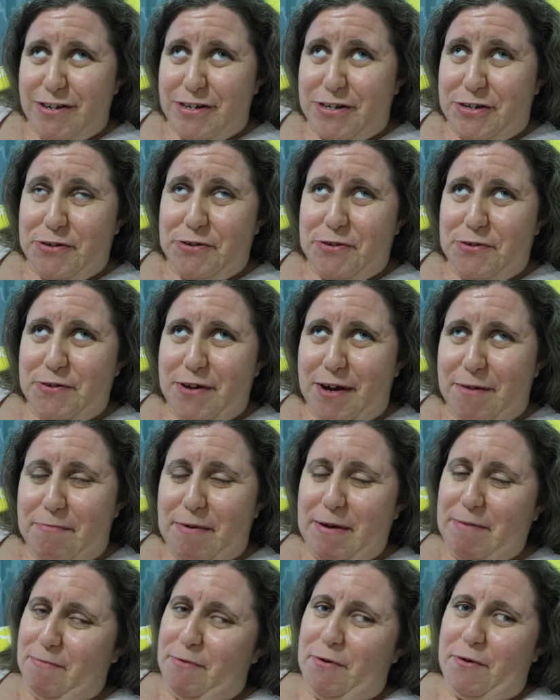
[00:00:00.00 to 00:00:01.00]
do a
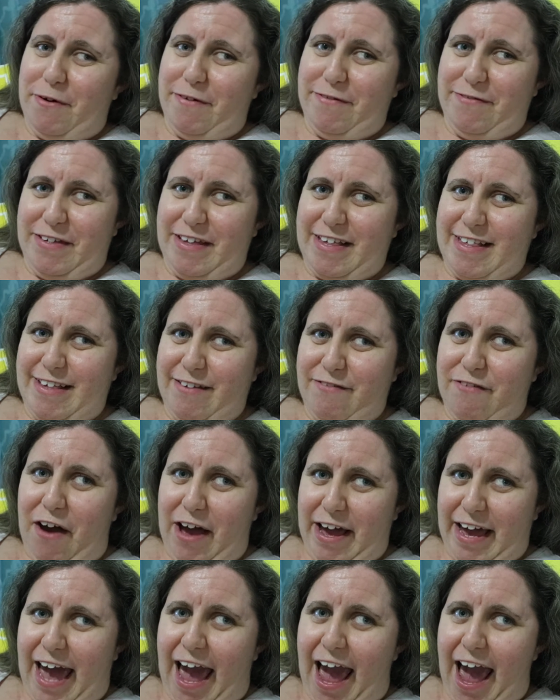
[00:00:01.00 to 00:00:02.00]
bit more of this if
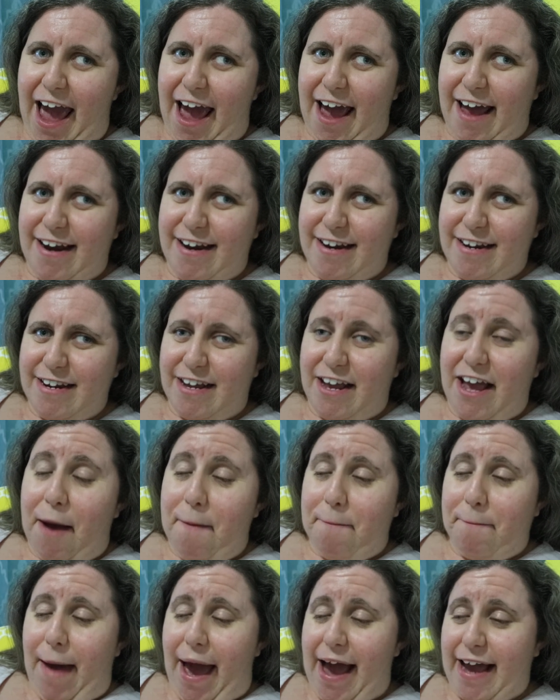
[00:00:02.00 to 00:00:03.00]
I can,
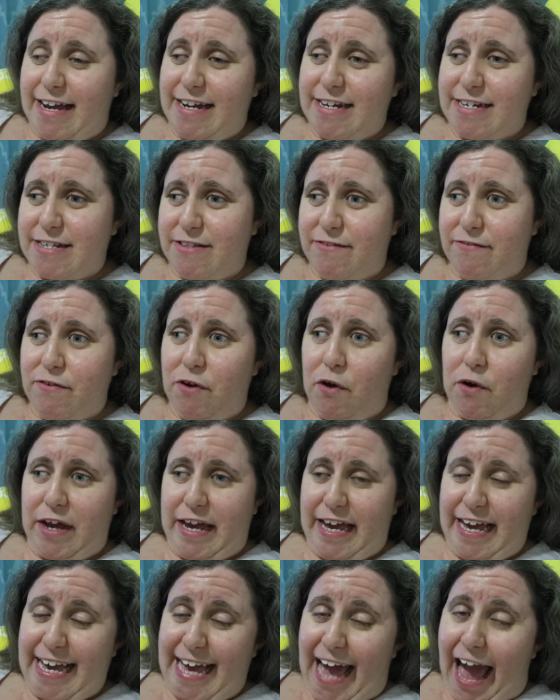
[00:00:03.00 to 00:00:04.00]
get back into the
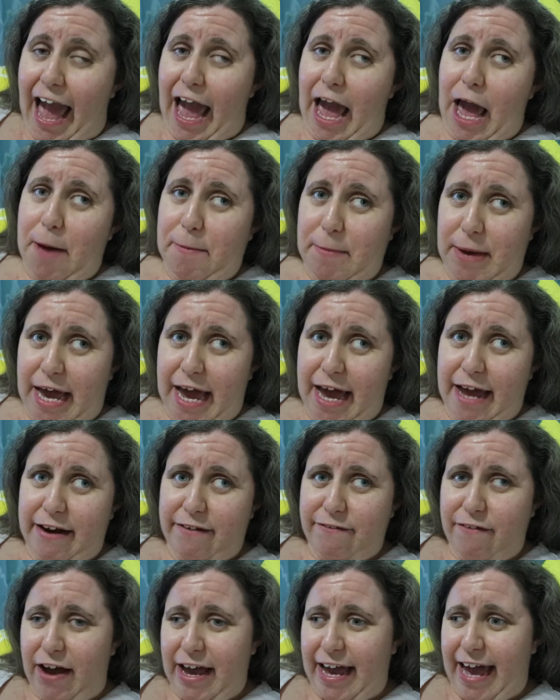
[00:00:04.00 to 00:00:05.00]
vlogging game again
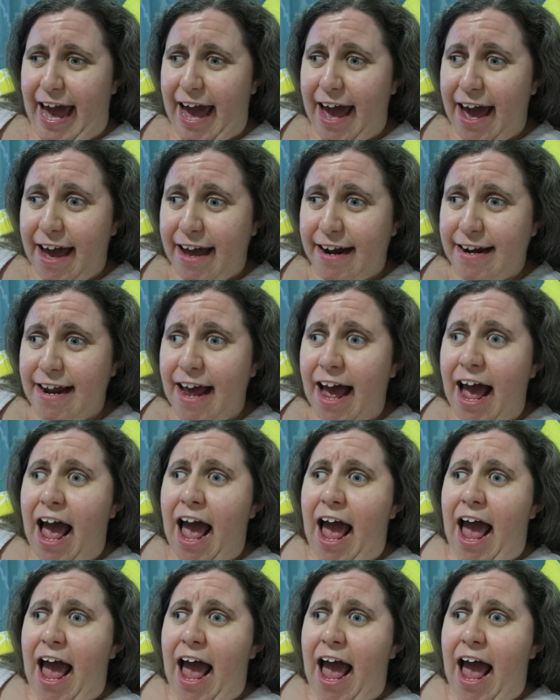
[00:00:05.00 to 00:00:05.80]
if I can,